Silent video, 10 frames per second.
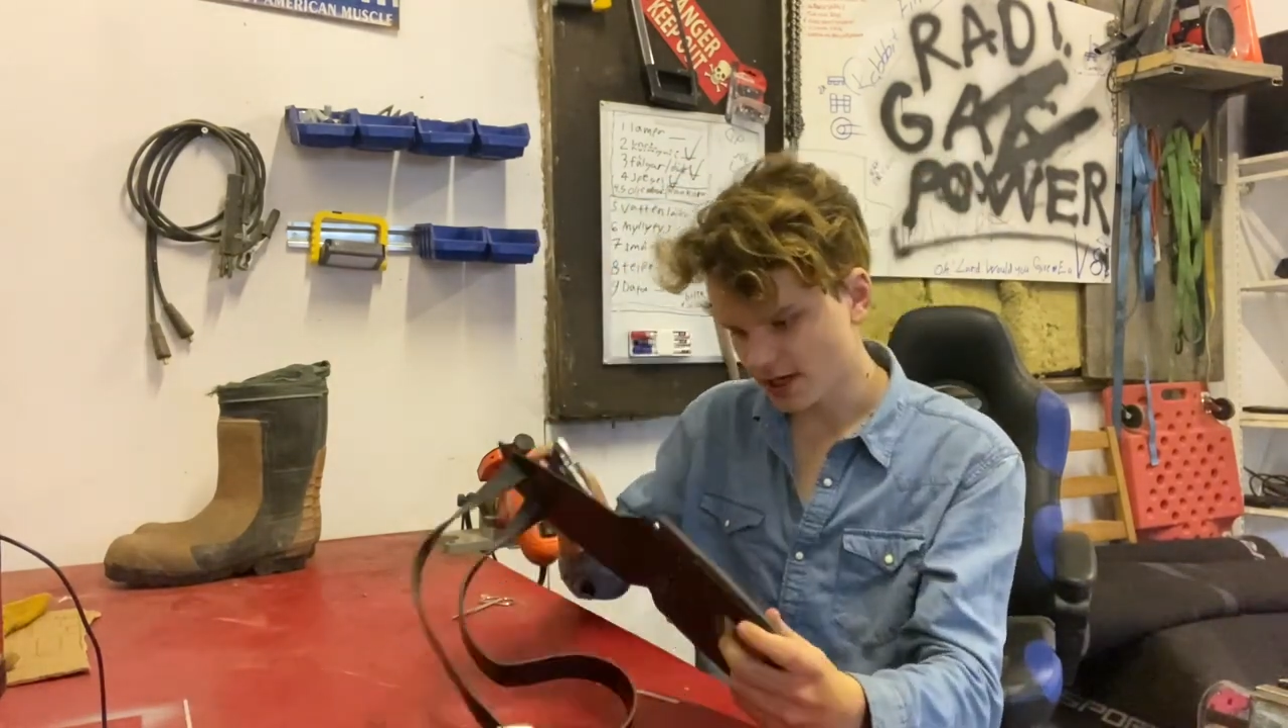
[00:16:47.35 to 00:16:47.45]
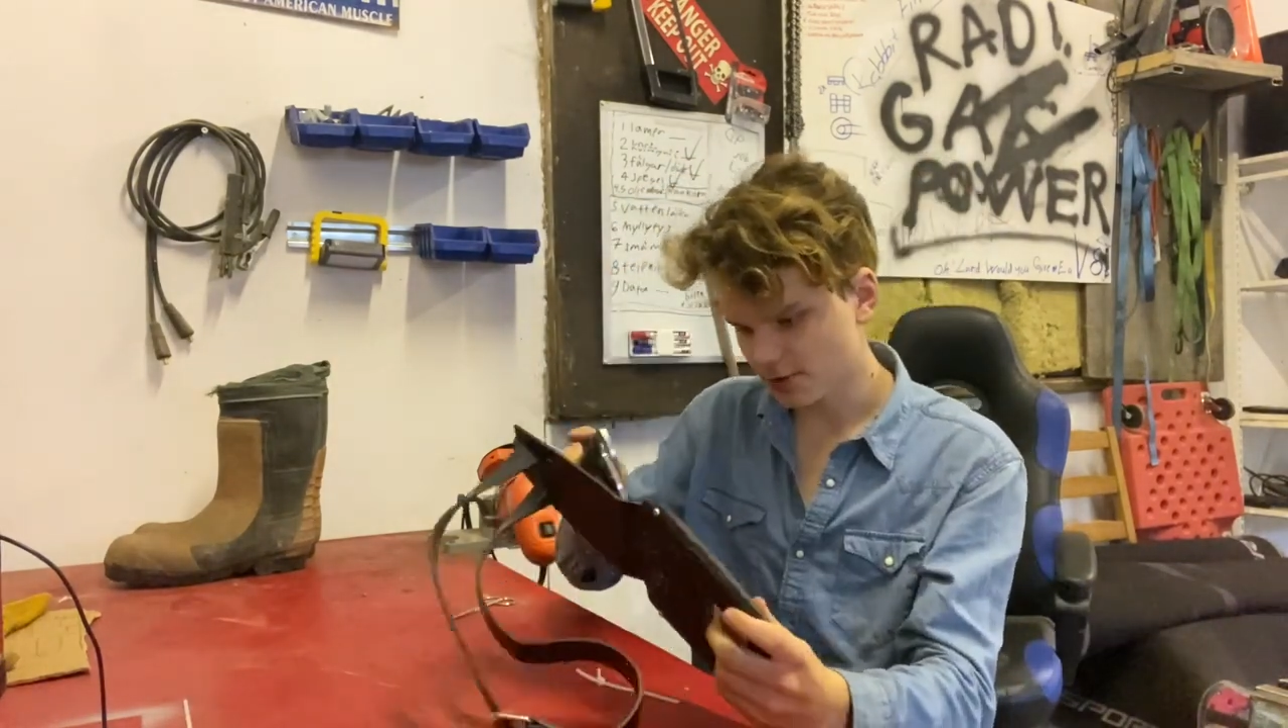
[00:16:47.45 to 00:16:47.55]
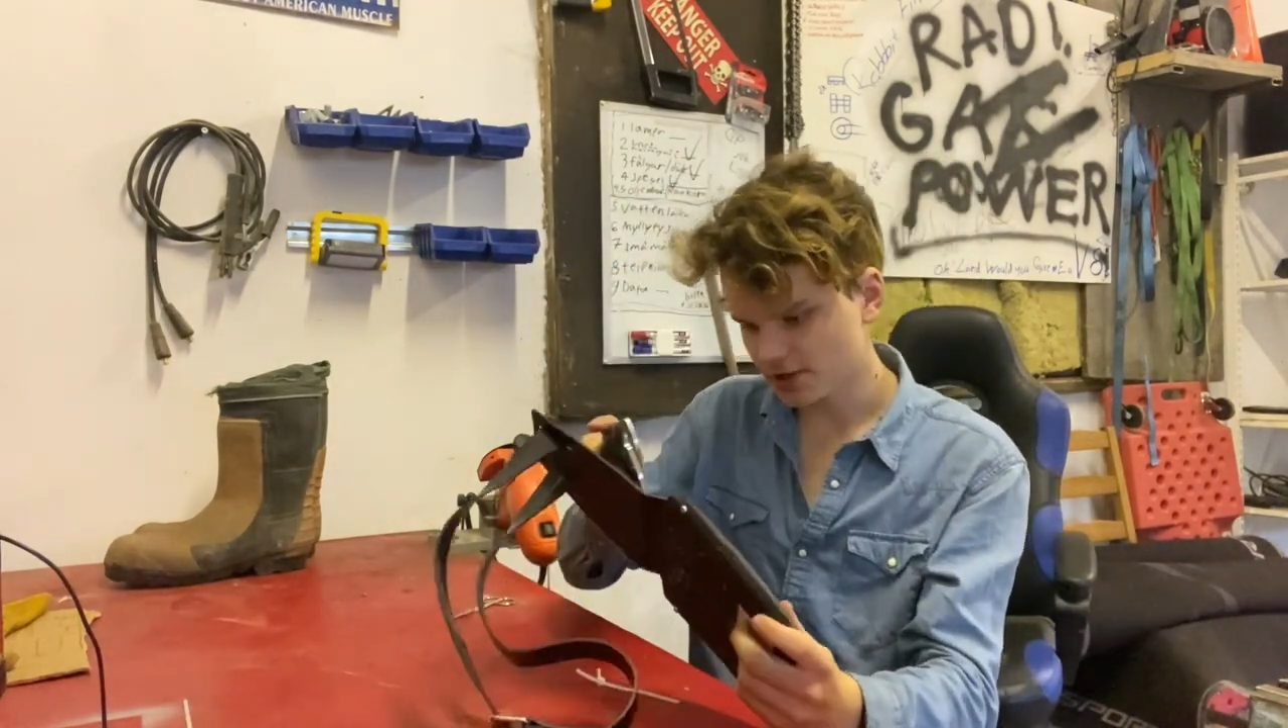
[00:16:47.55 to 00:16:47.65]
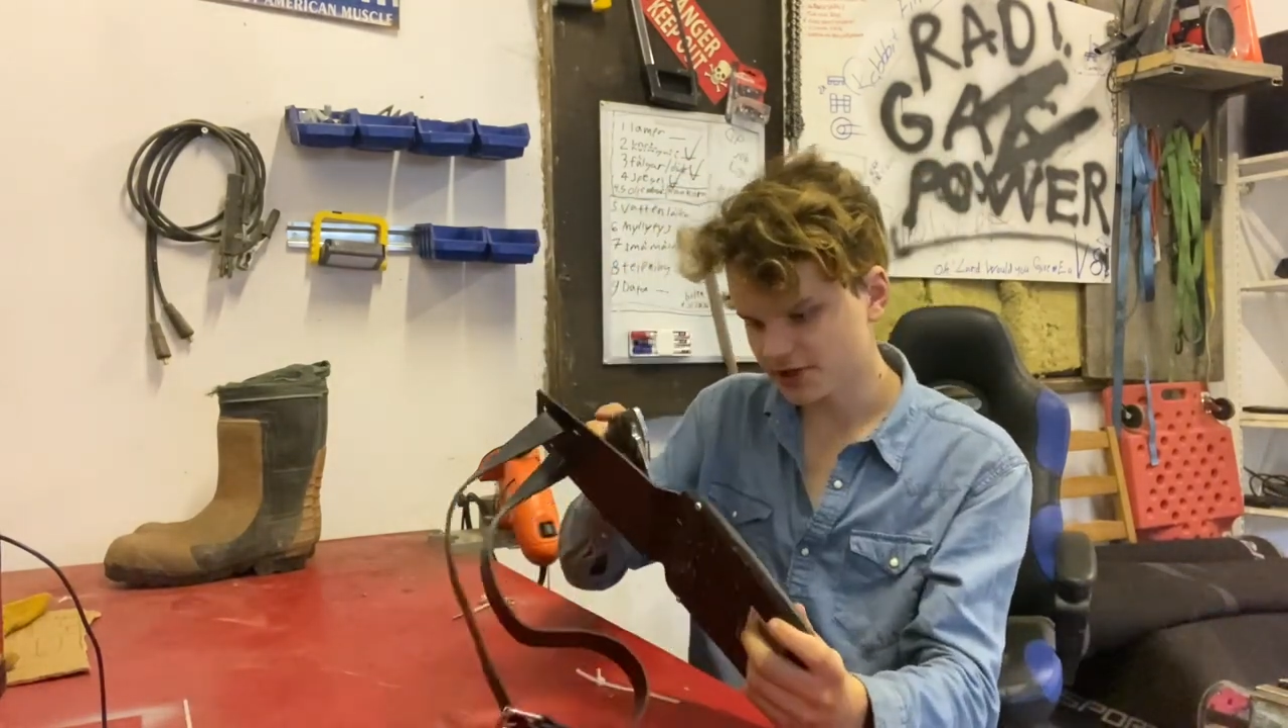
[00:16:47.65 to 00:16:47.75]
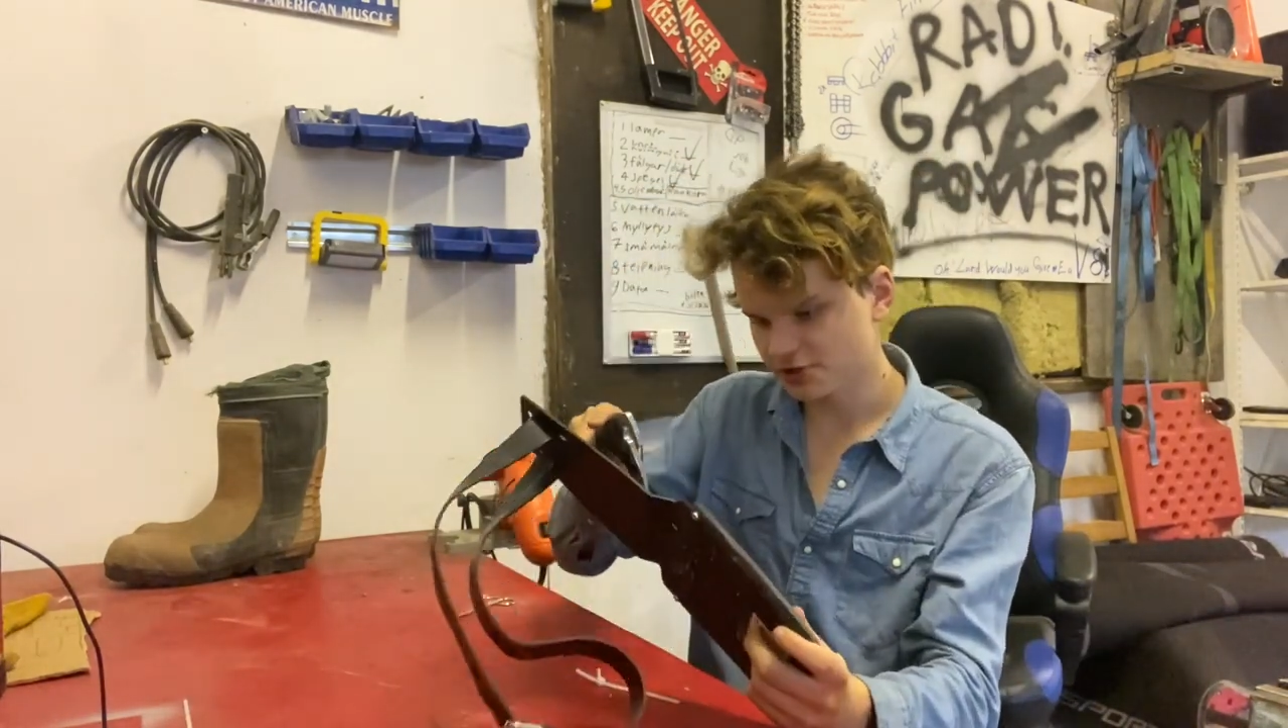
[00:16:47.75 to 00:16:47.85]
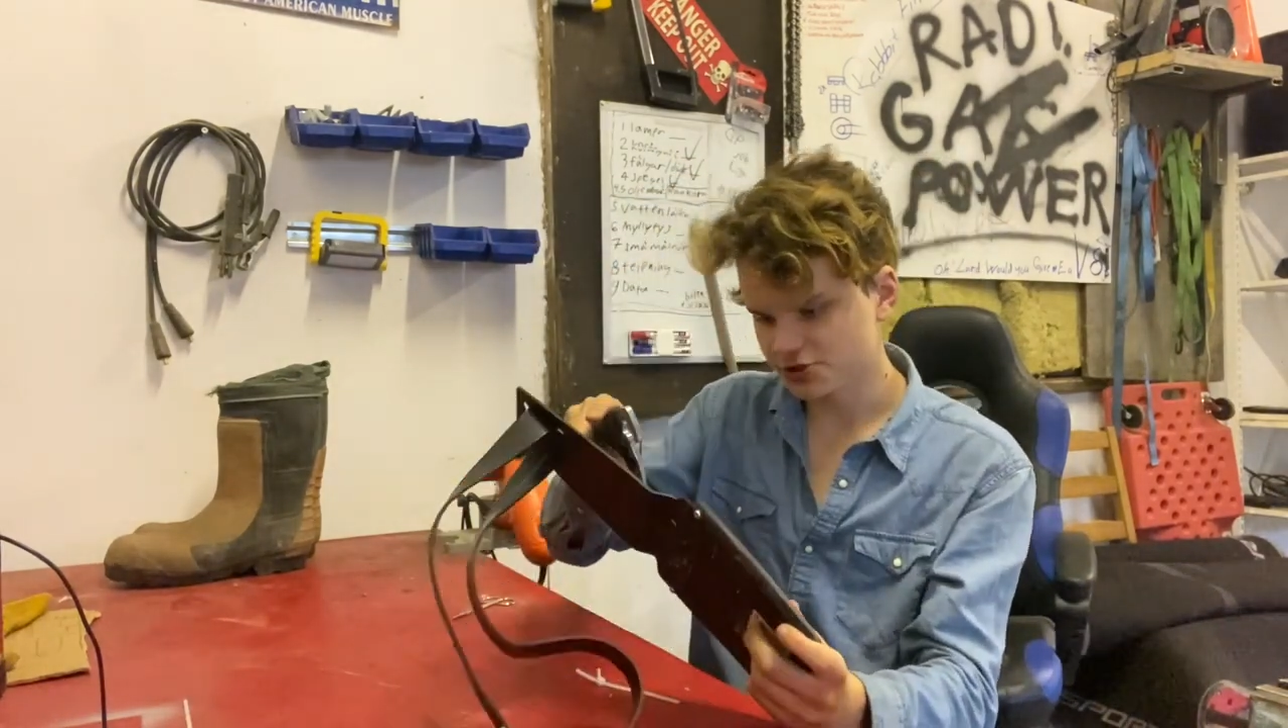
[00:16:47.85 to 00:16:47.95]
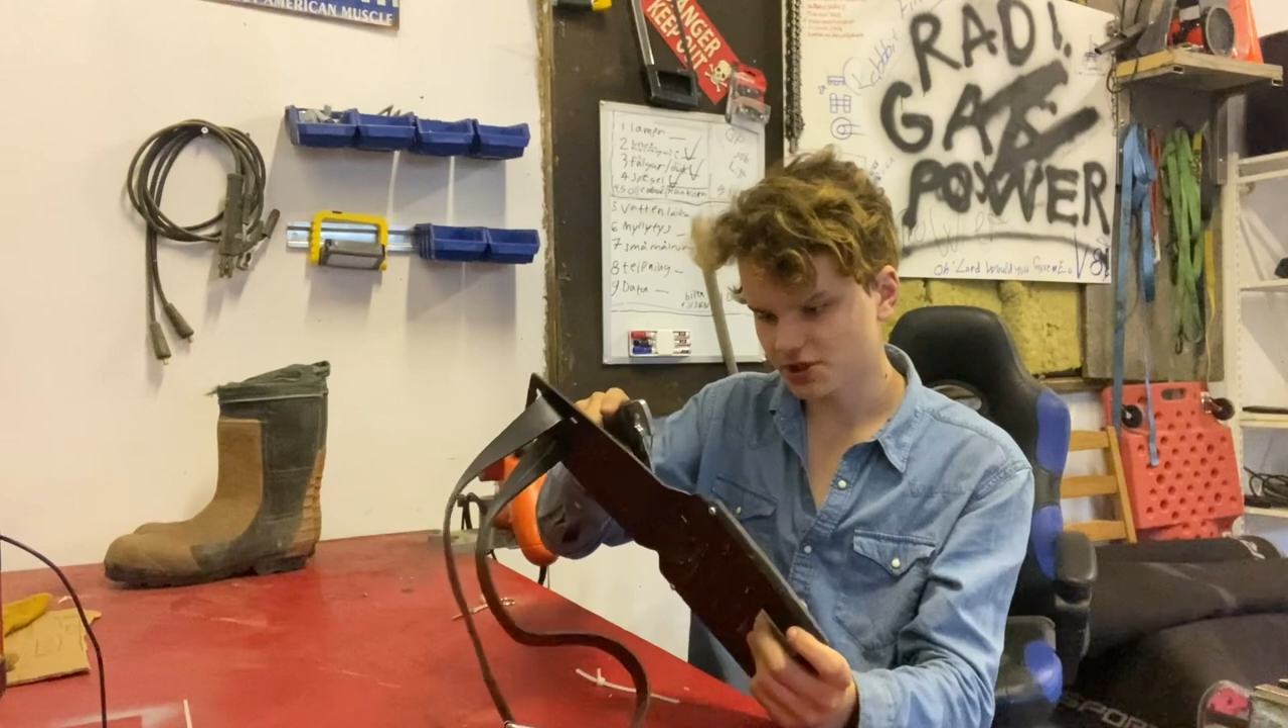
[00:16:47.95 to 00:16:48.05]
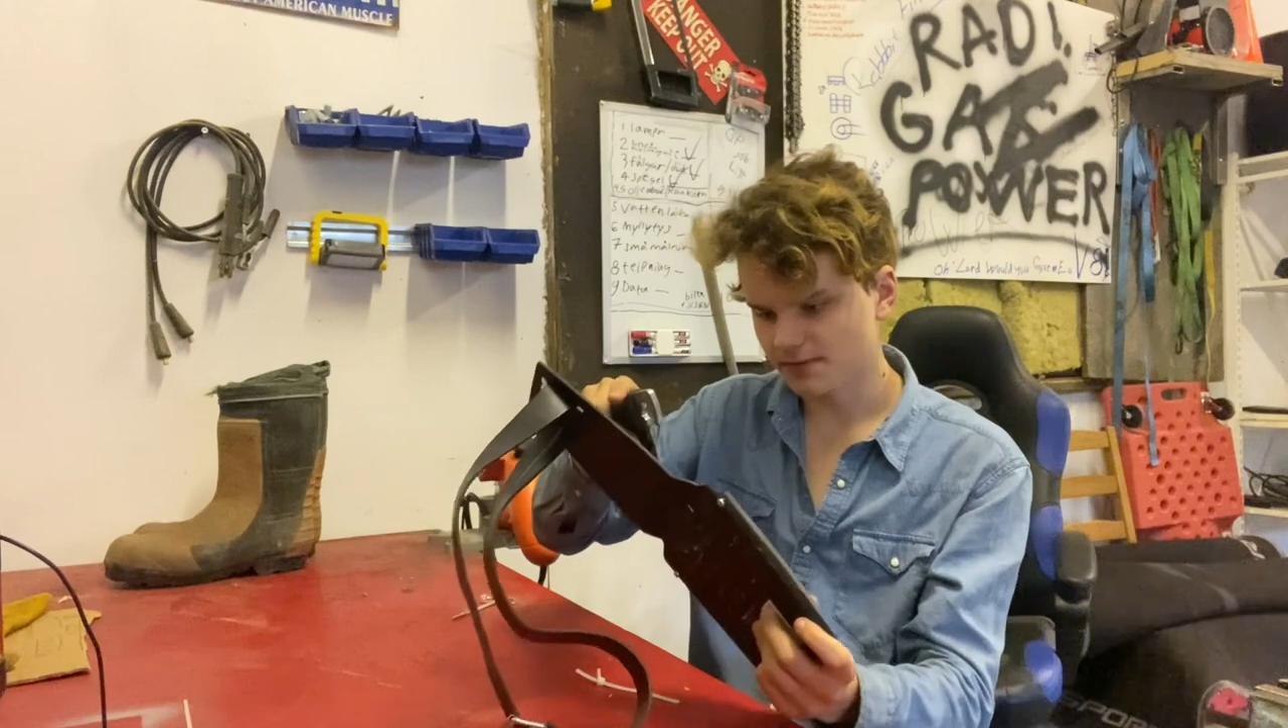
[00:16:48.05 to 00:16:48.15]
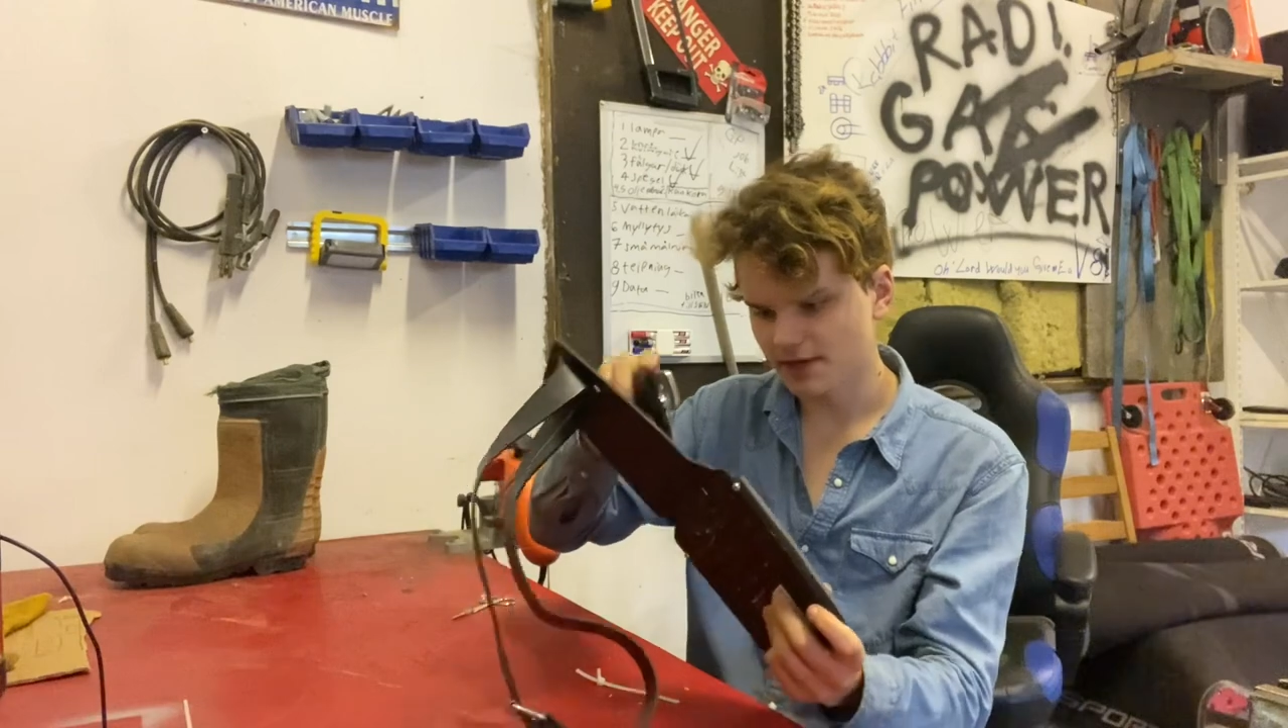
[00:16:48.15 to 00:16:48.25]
carries usually,